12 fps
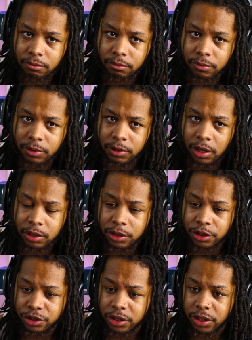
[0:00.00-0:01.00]
London
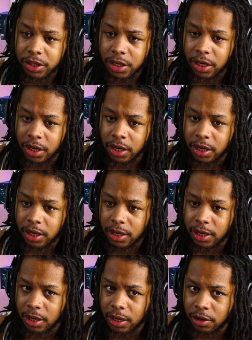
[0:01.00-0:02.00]
streets, yeah,
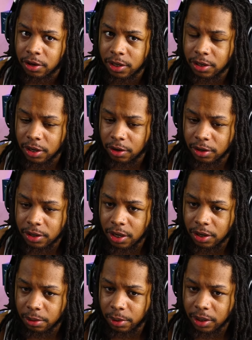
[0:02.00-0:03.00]
because I because I
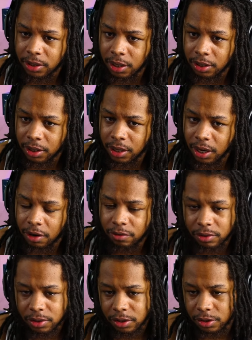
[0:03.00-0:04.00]
heard the way it sounded, I thought it
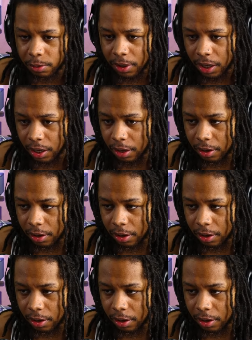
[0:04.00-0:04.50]
was just gonna be like